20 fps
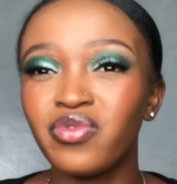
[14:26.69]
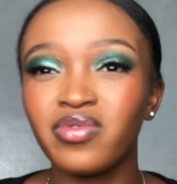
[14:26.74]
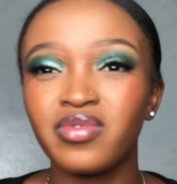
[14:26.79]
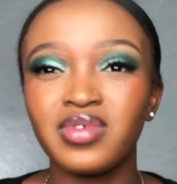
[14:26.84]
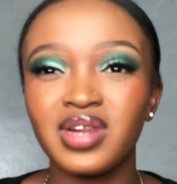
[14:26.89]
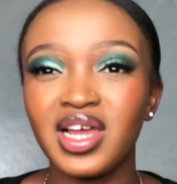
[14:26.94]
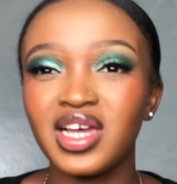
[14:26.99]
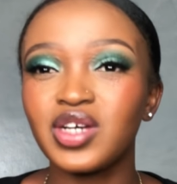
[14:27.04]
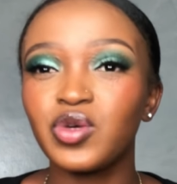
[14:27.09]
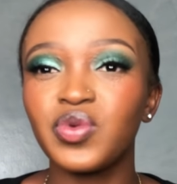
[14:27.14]

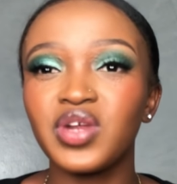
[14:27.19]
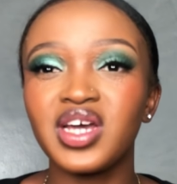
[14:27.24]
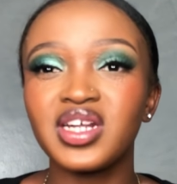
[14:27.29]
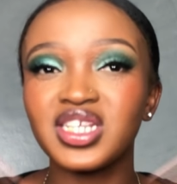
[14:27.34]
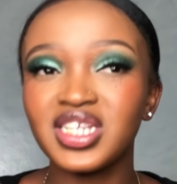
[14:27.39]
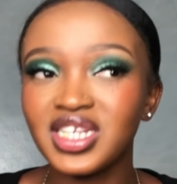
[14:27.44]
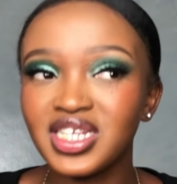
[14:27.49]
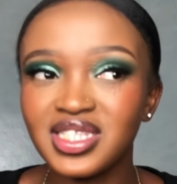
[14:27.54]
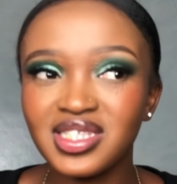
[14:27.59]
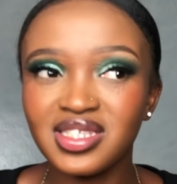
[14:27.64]
Like when I
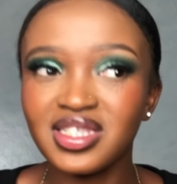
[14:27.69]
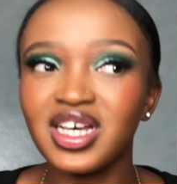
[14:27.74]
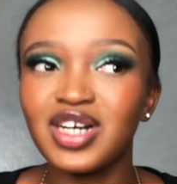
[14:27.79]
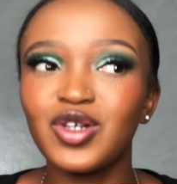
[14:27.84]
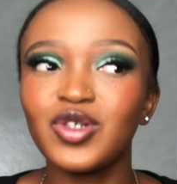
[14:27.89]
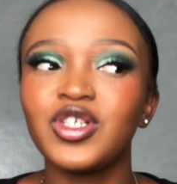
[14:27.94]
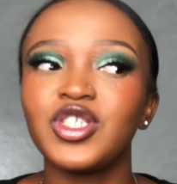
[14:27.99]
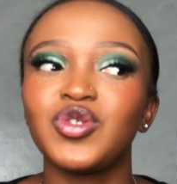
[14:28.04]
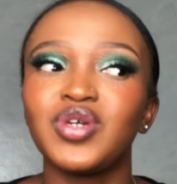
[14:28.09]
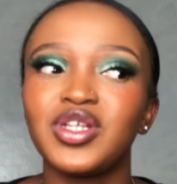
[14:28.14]
relate now,
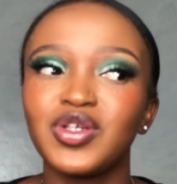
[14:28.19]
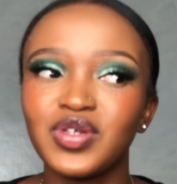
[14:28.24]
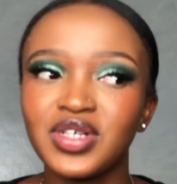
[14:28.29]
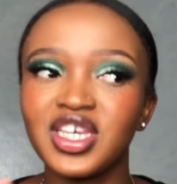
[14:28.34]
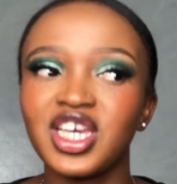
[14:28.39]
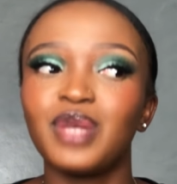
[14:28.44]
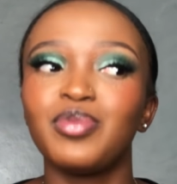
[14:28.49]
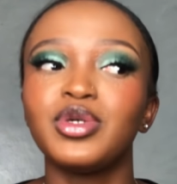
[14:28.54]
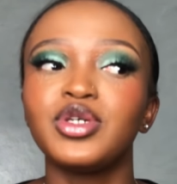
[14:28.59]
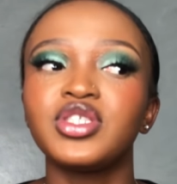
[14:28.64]
because I'm talking
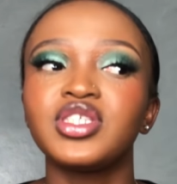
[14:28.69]
about